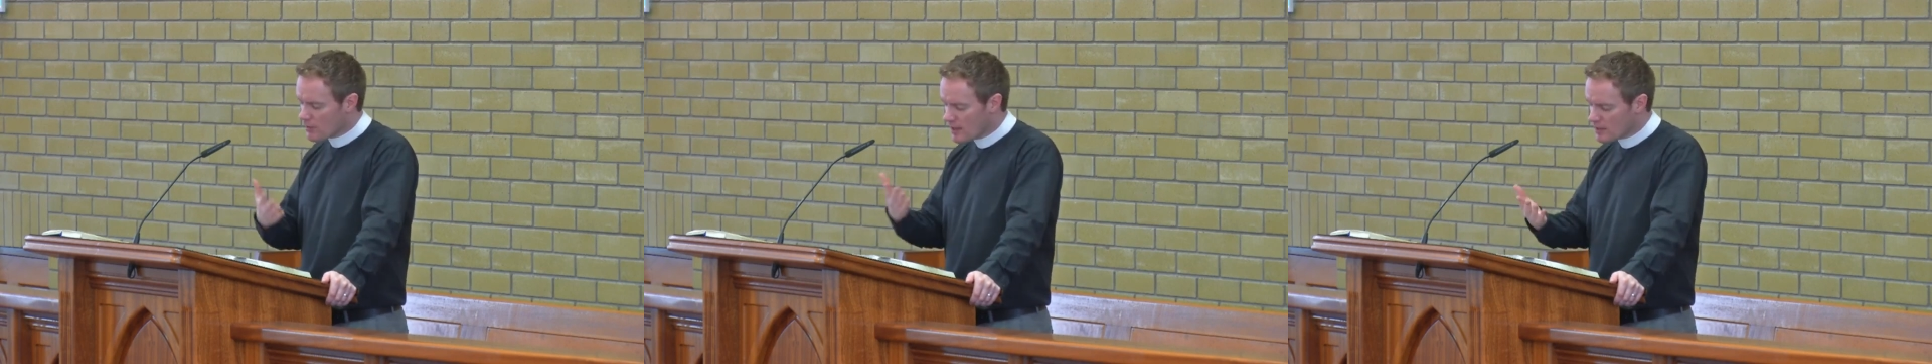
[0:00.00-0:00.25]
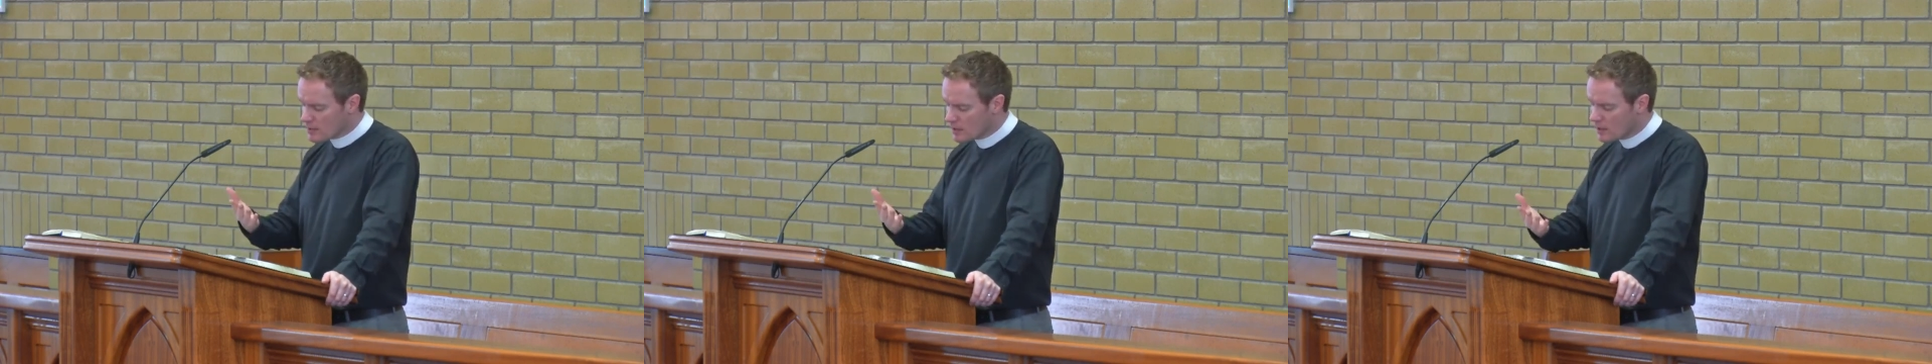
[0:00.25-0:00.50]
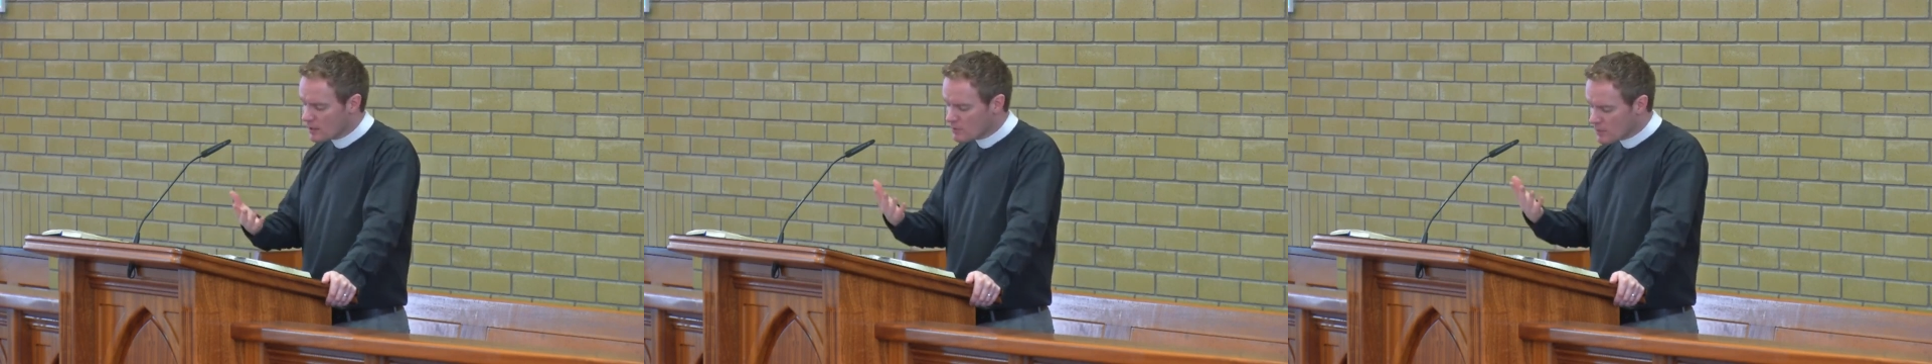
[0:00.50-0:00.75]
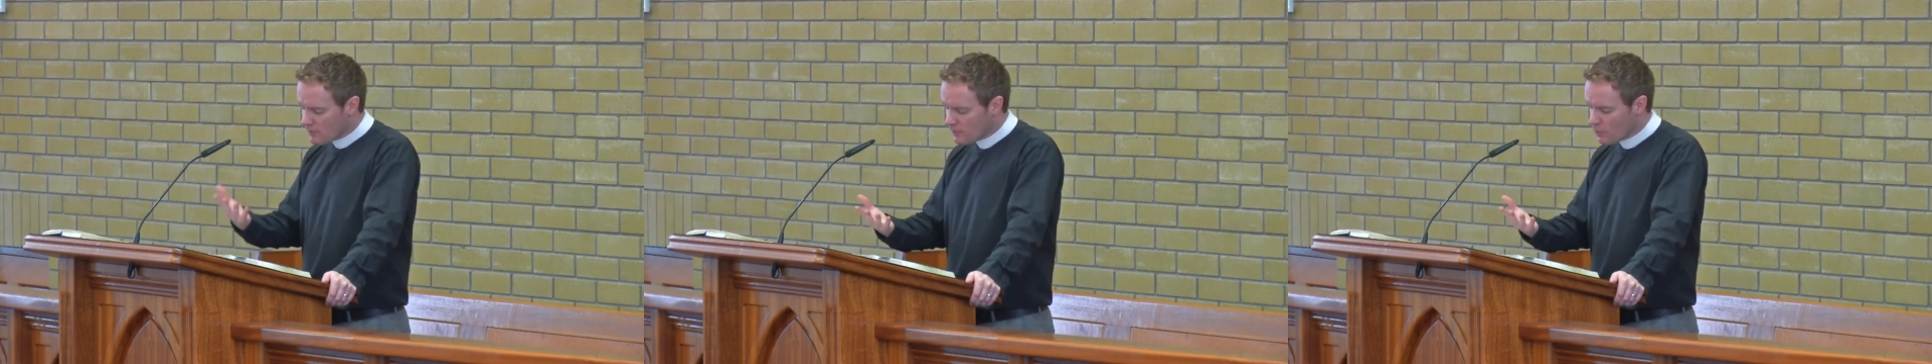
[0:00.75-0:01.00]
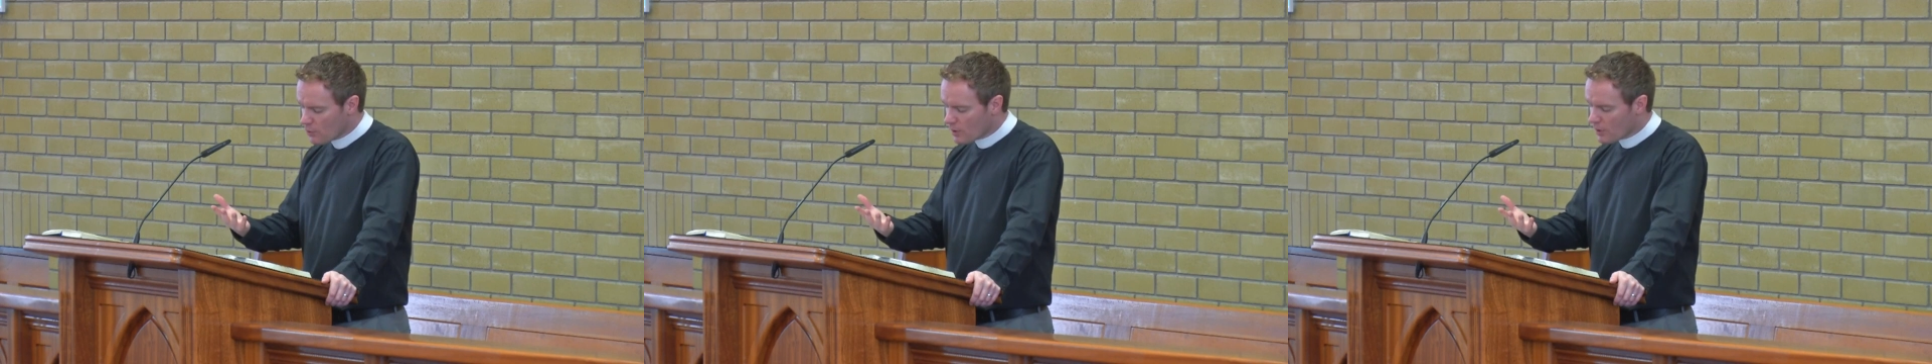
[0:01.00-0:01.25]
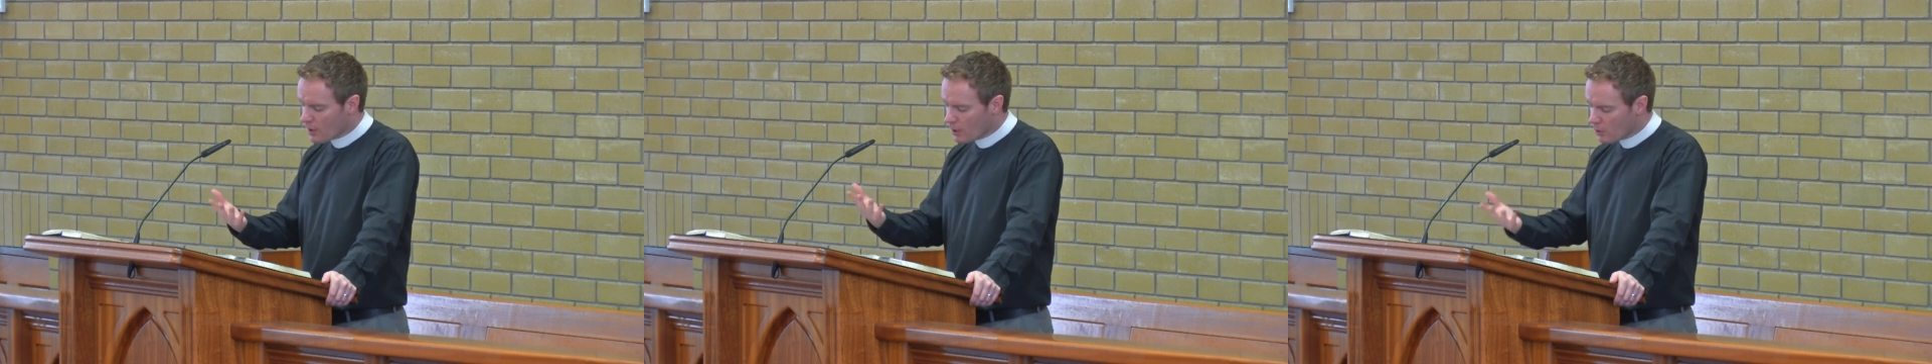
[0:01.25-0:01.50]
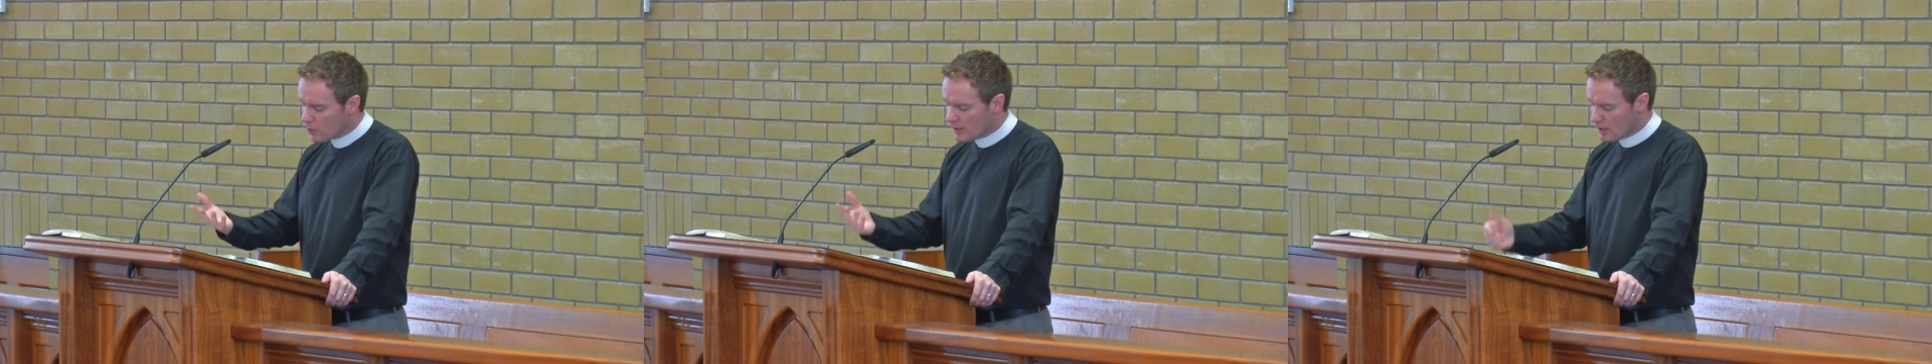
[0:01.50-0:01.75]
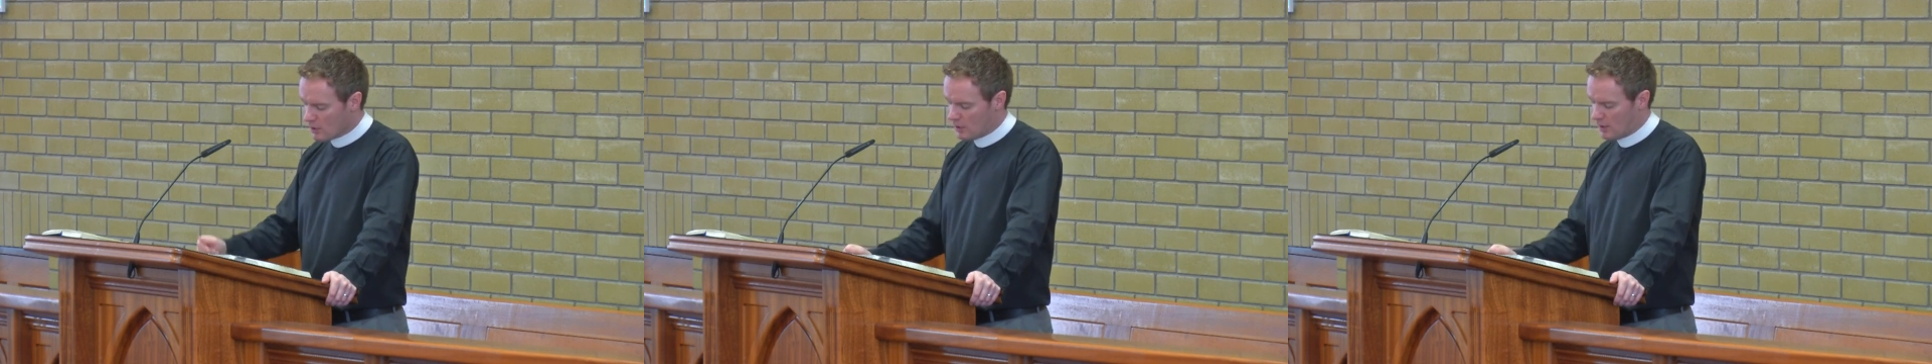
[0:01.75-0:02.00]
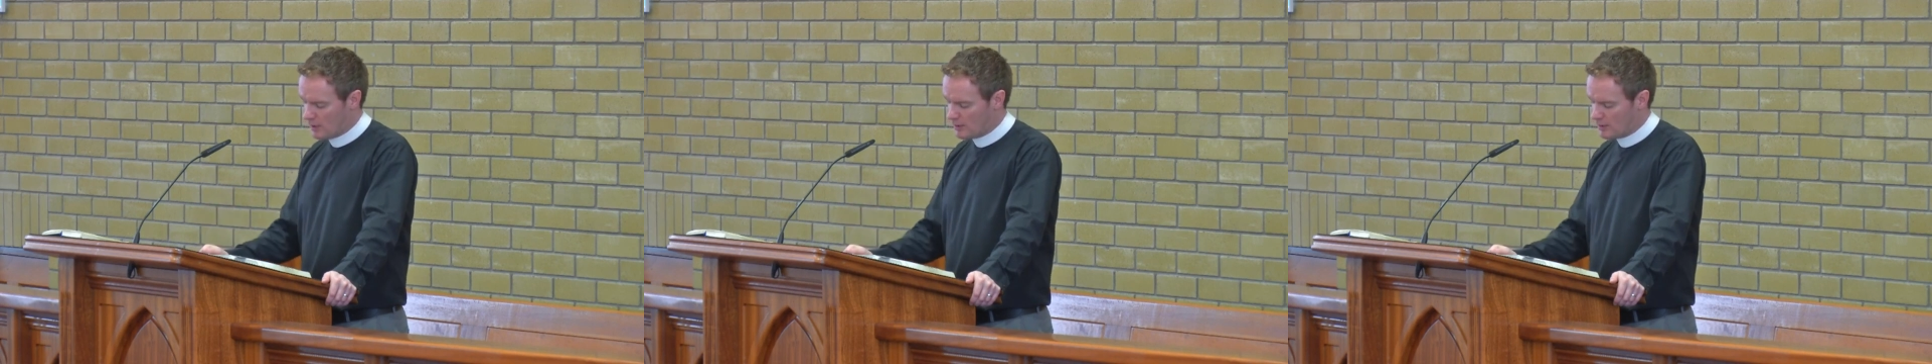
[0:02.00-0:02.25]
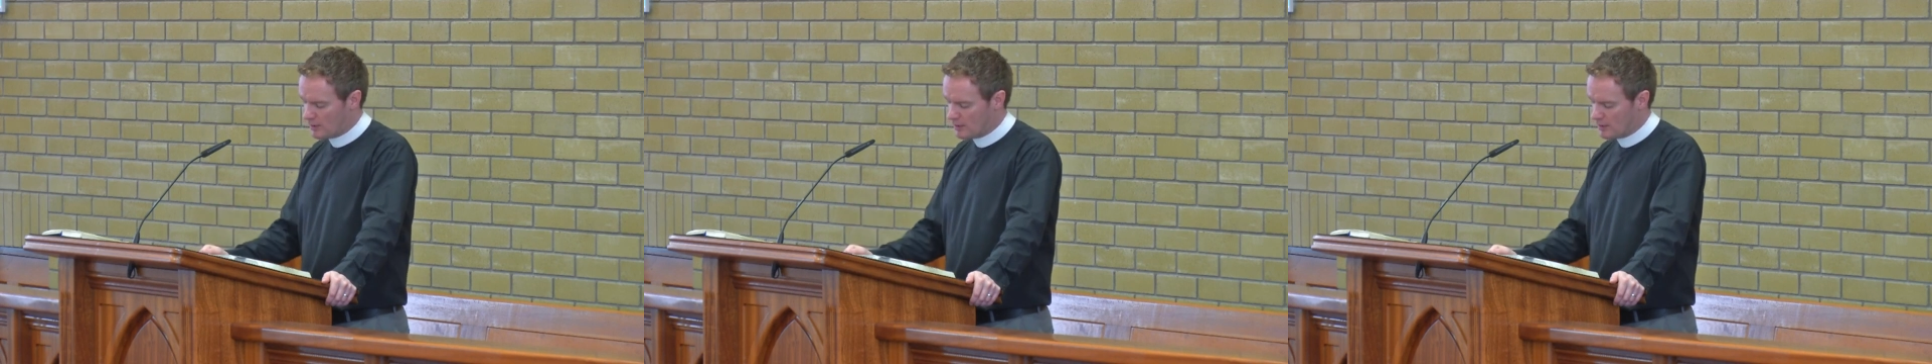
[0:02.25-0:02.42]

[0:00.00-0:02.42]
right before a holy God.